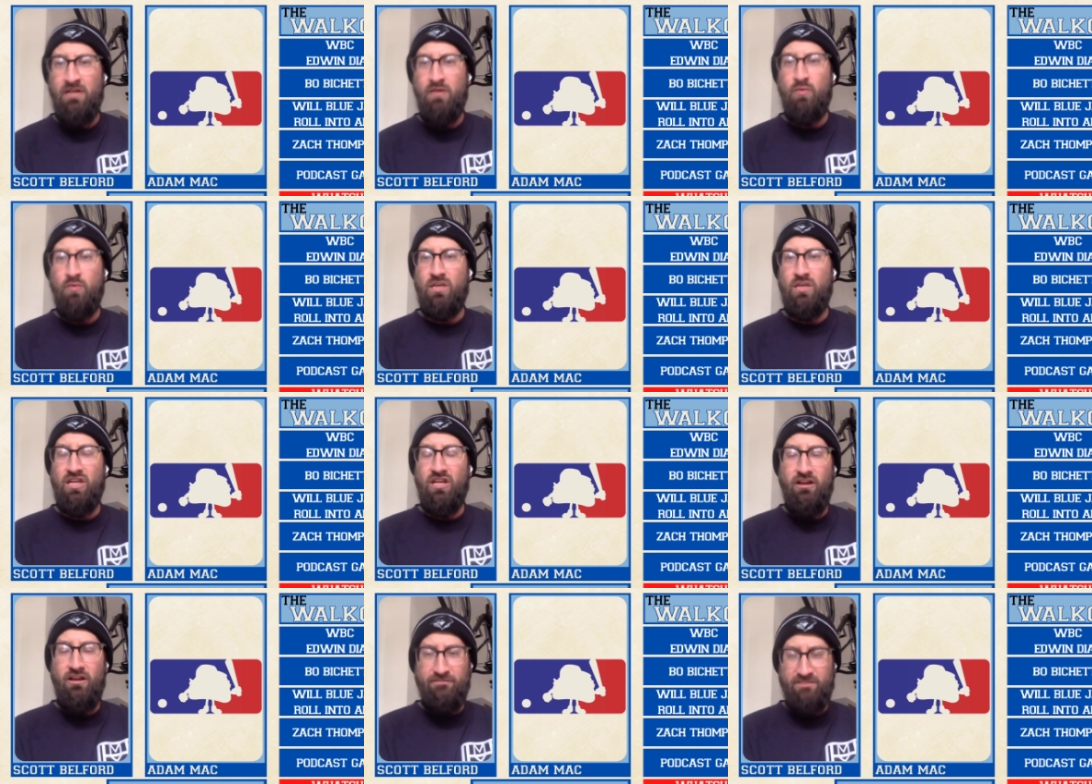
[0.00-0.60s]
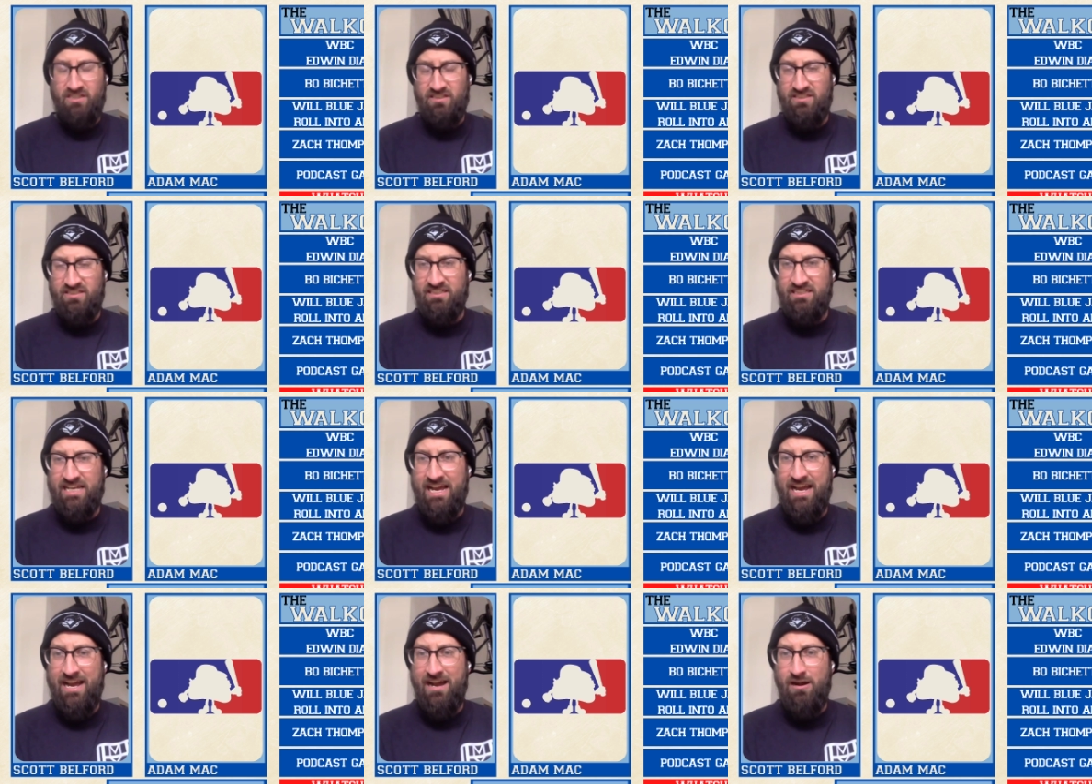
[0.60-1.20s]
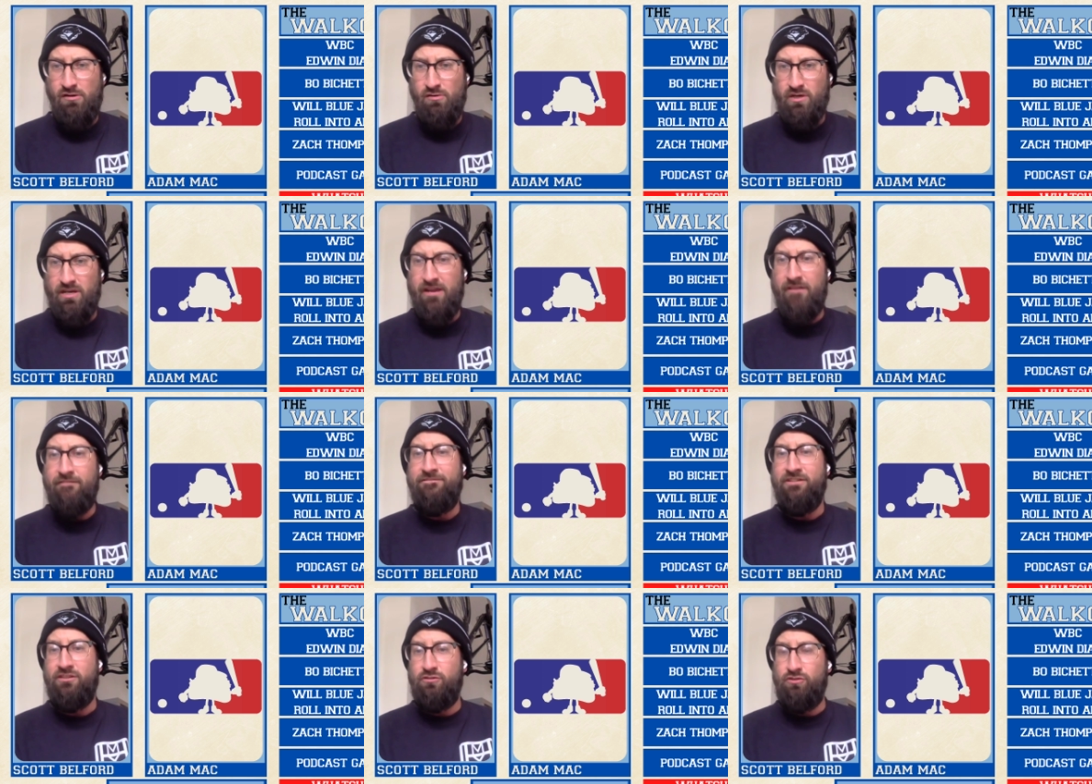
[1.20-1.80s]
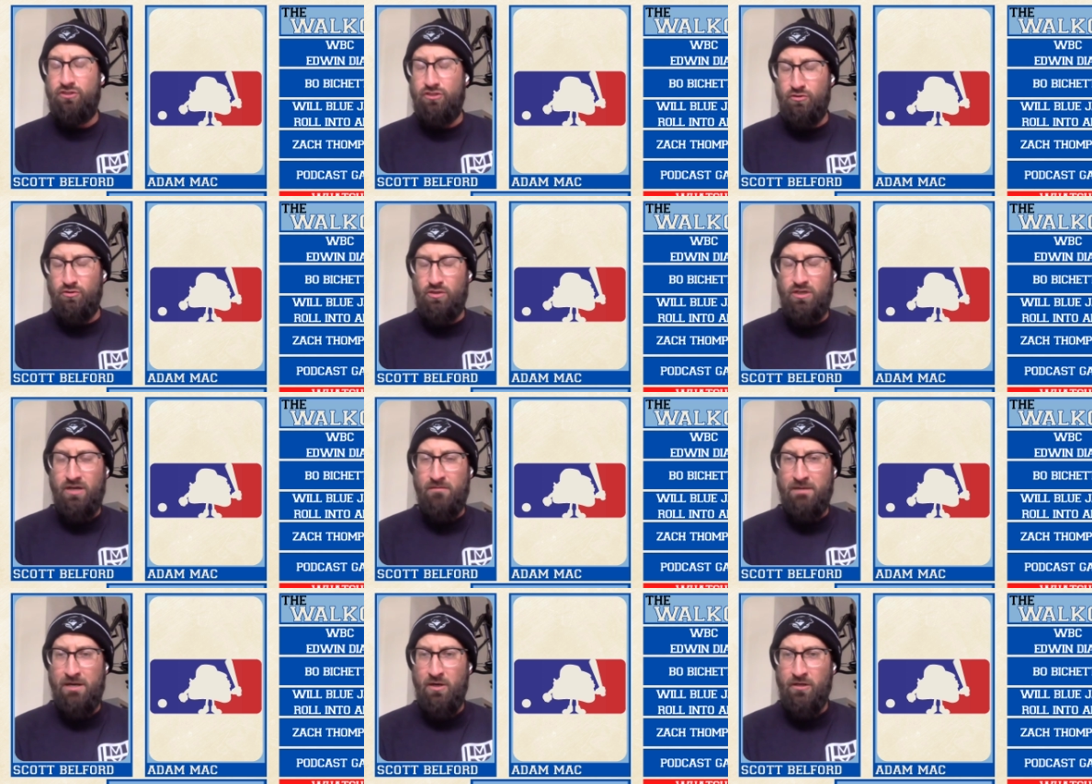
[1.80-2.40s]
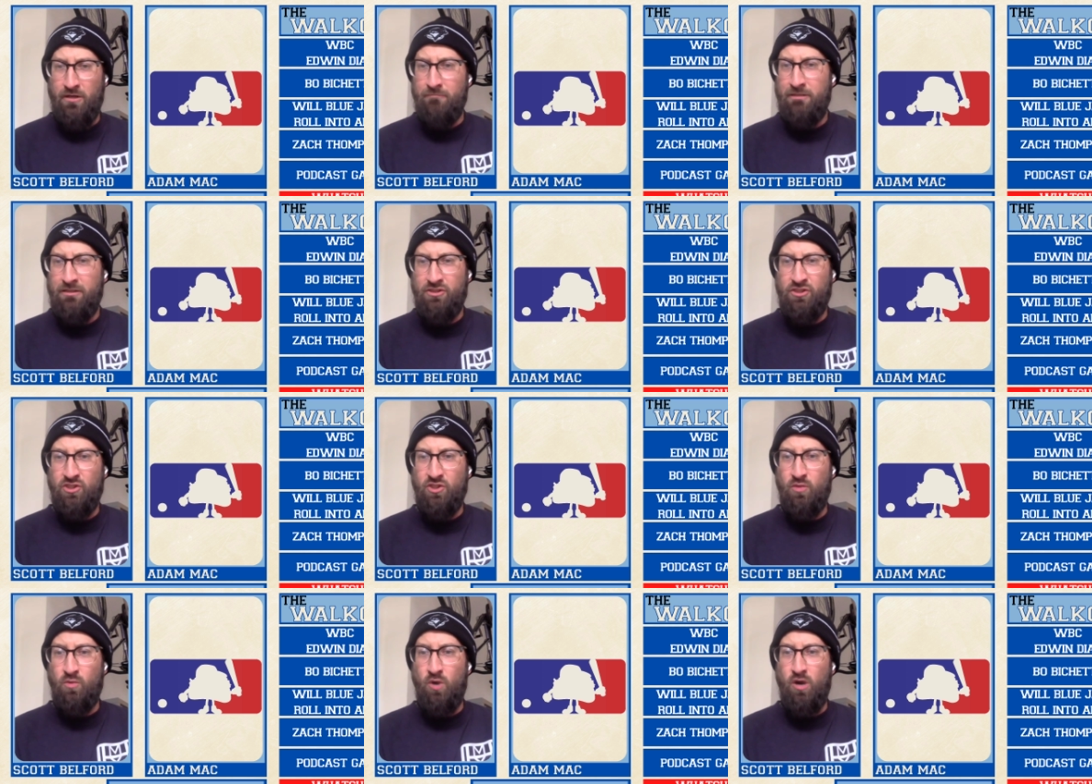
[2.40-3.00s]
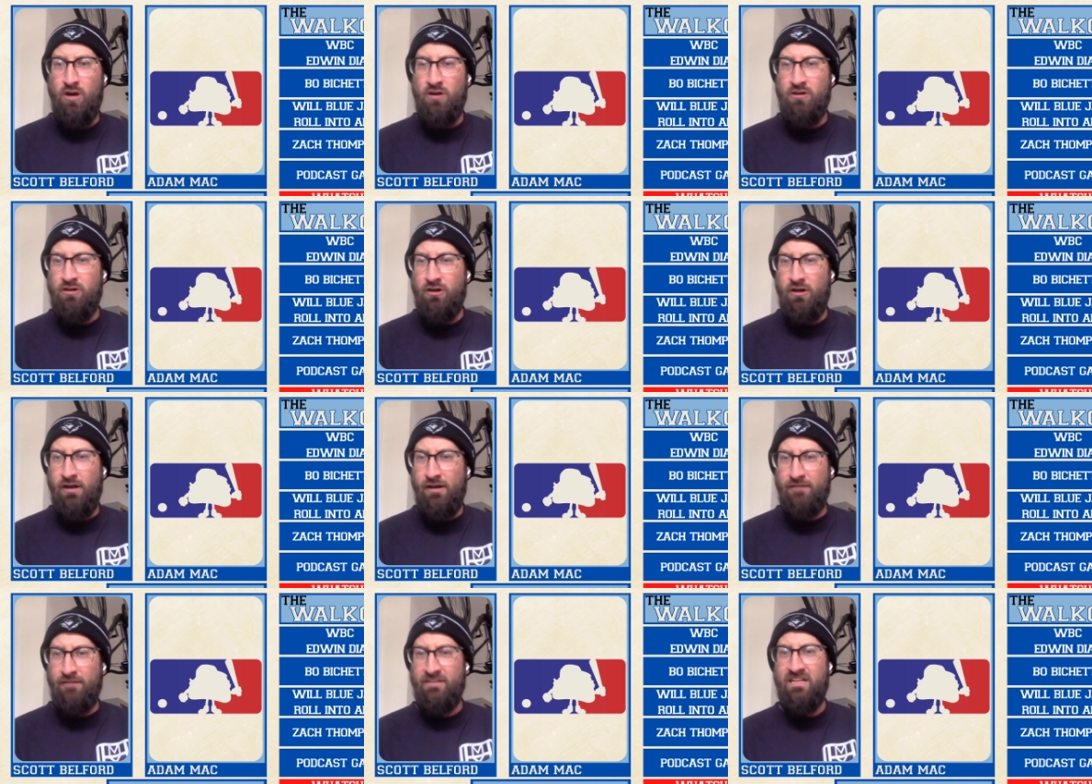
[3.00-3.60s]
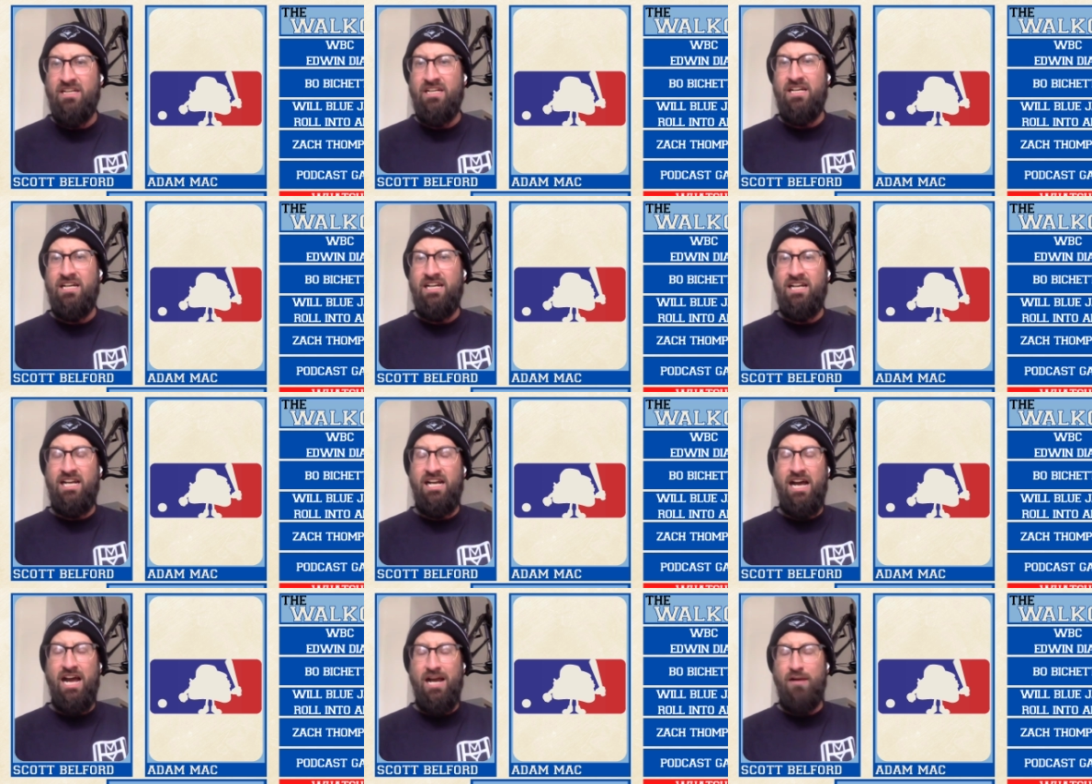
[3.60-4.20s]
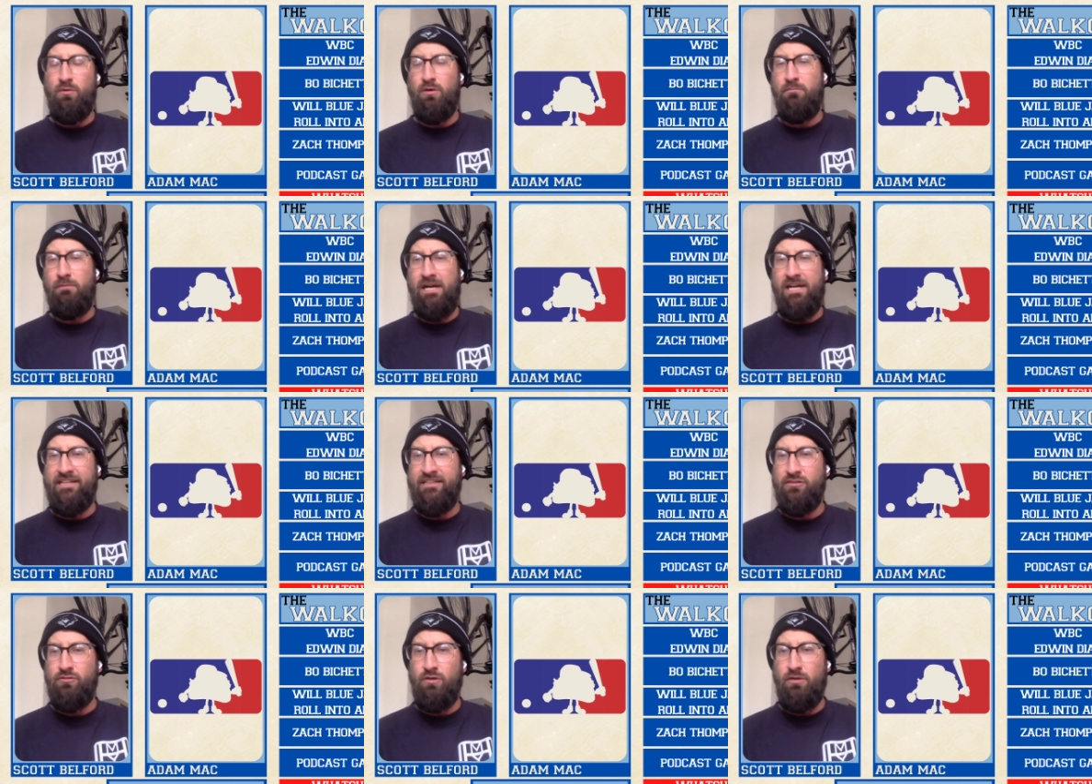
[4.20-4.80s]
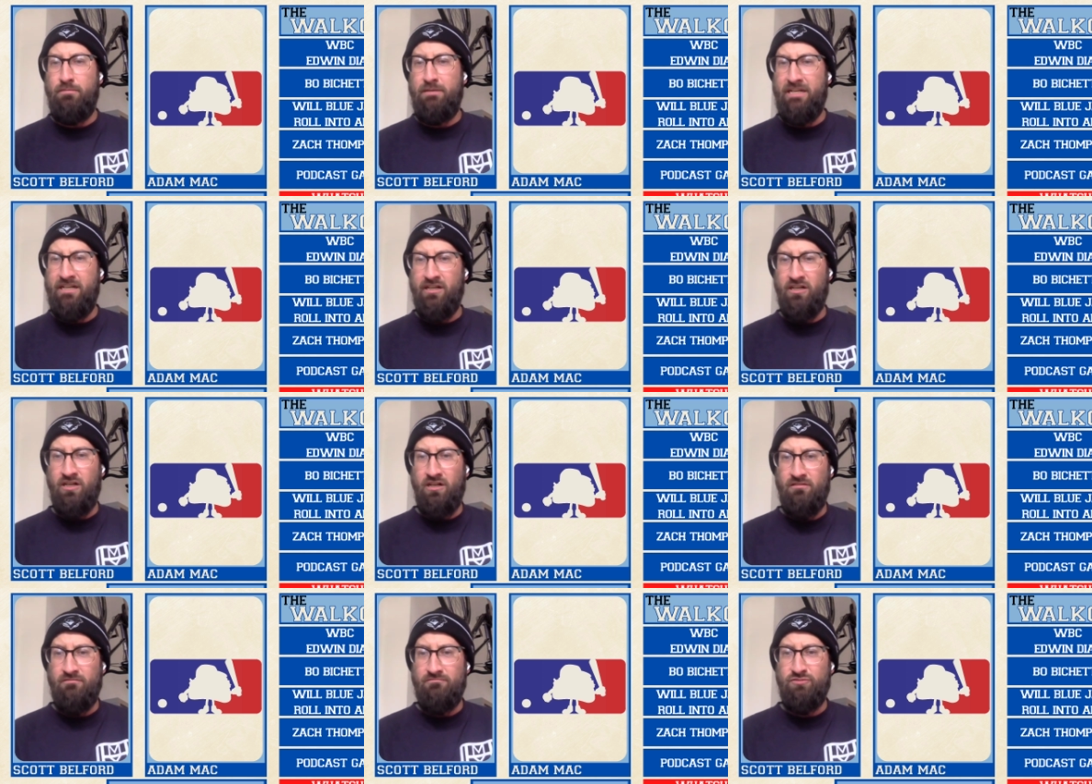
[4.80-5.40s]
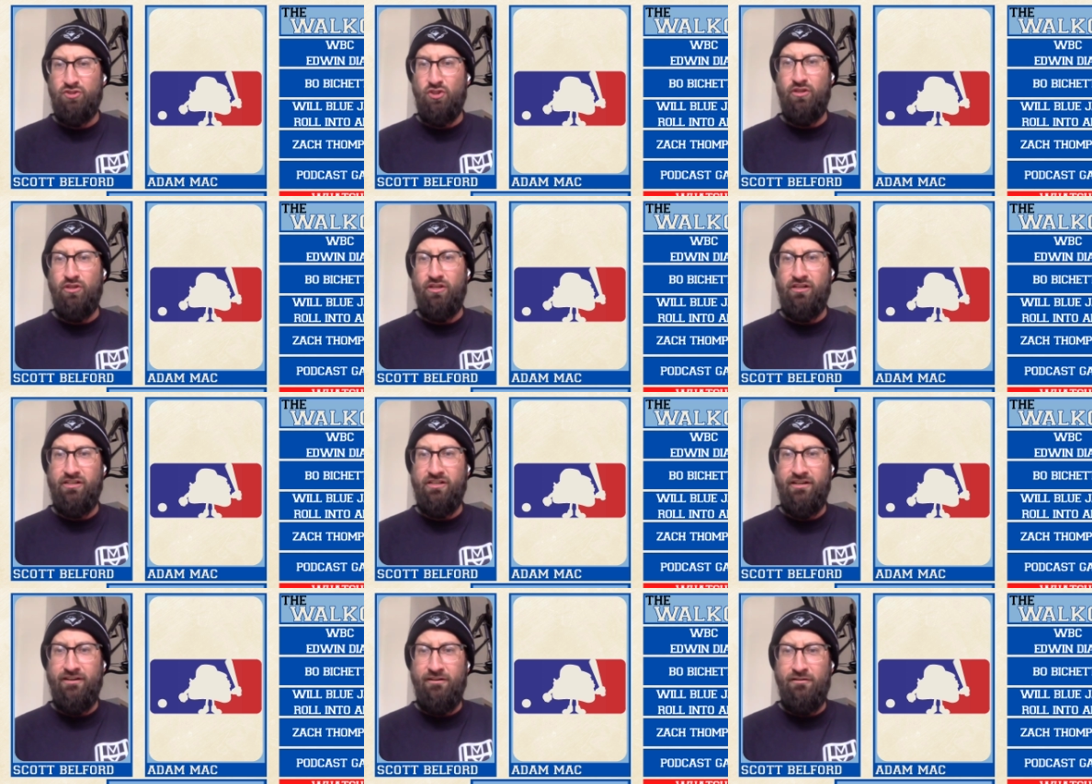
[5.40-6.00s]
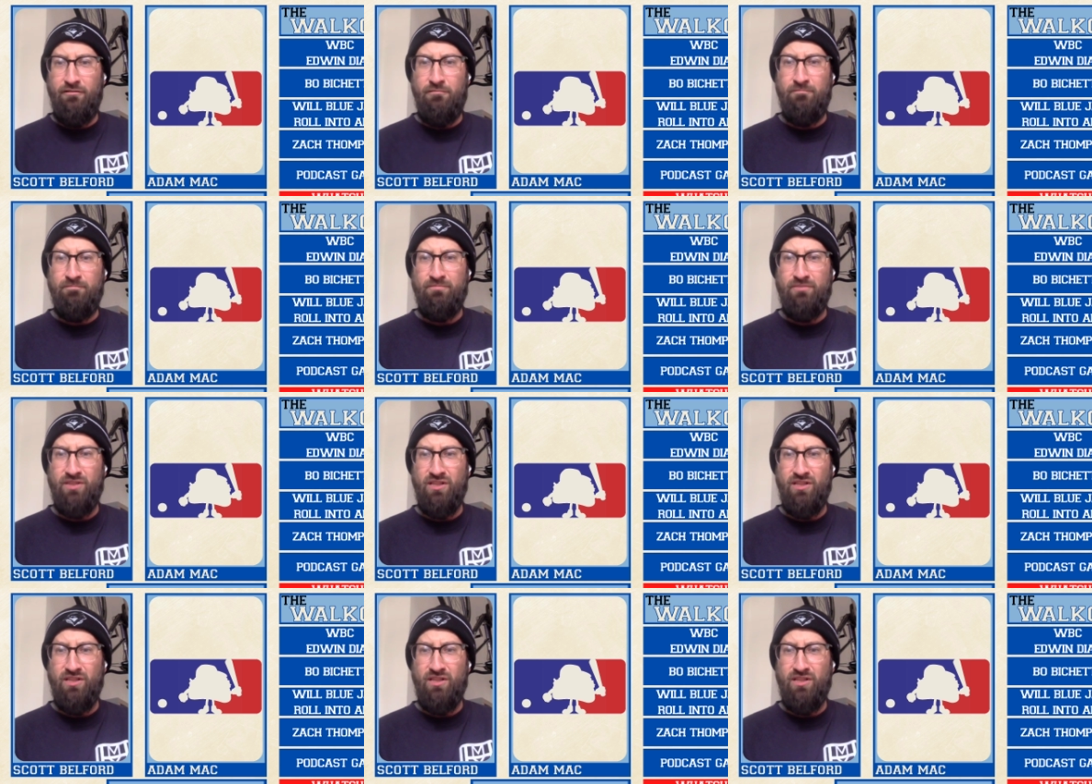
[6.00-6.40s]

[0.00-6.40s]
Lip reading: Would love to see you out. If you do come out and mention the walk off, I will buy you a beer. So there you go.